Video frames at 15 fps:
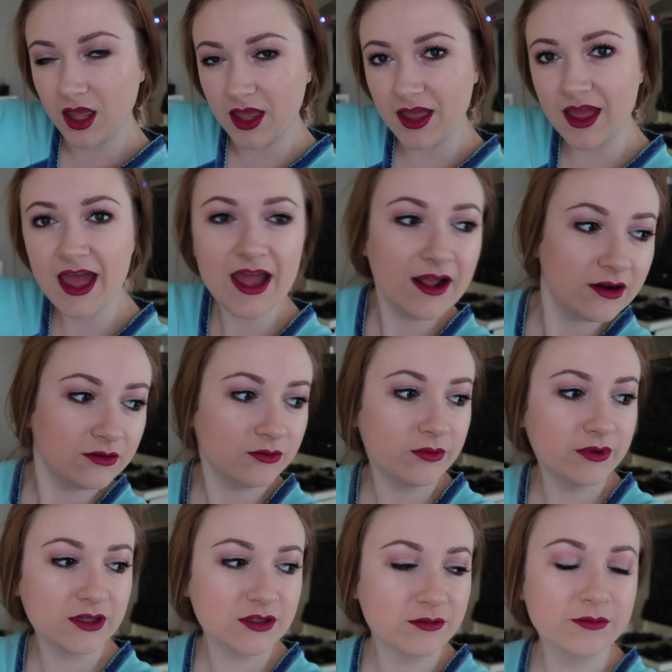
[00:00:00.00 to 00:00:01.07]
I don't
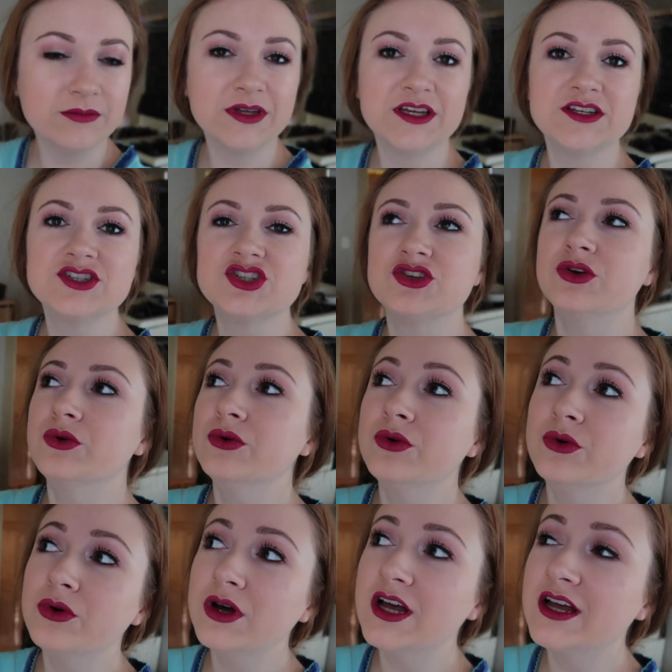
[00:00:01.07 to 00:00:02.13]
wanna miss you
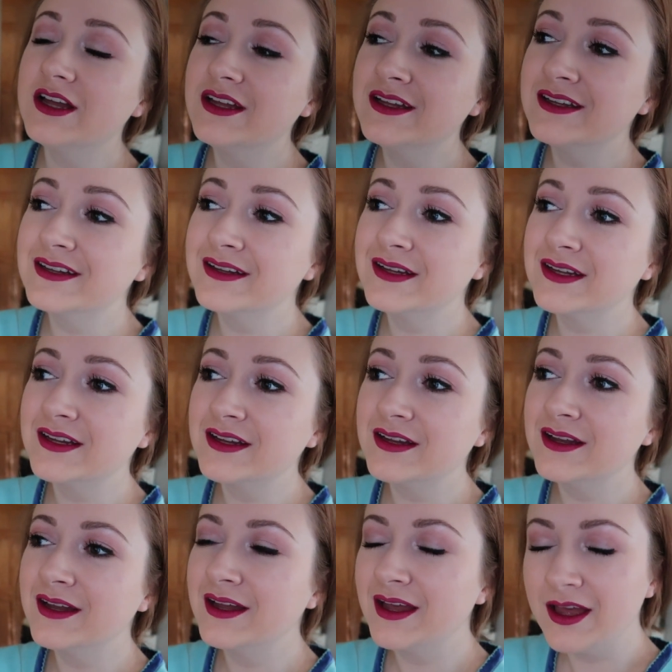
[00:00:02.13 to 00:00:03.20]
like
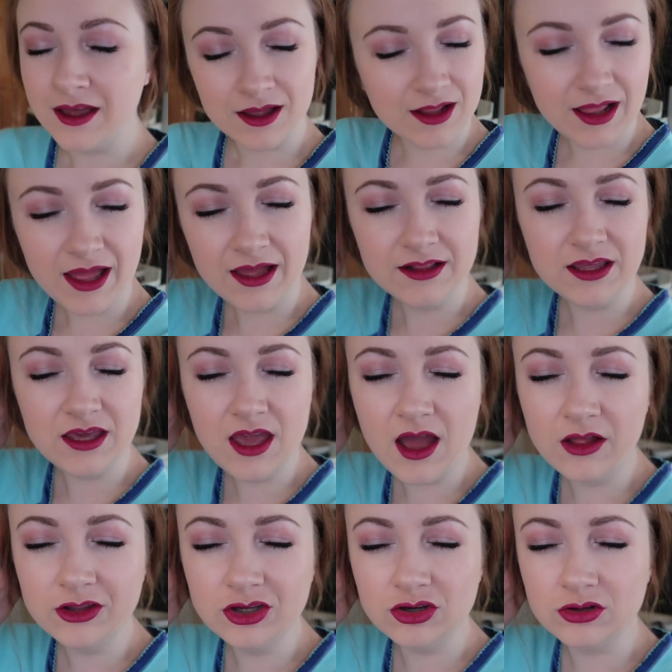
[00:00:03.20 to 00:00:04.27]
the
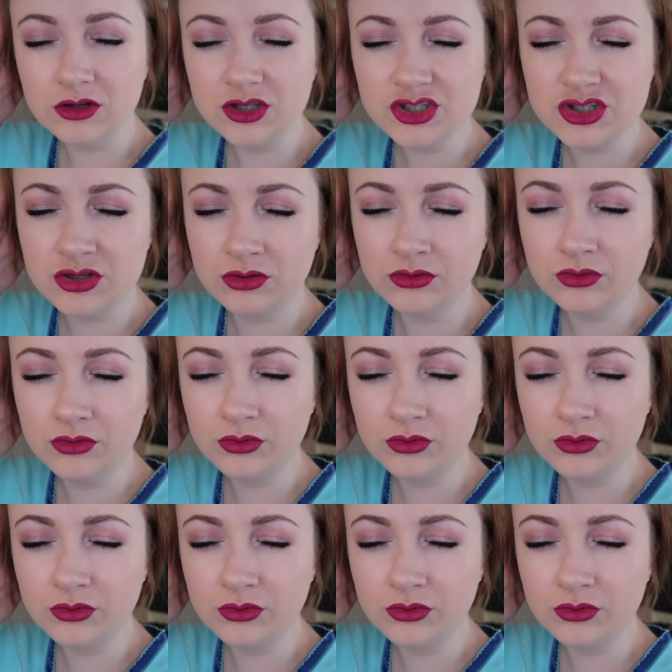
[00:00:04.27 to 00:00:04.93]
other girls do.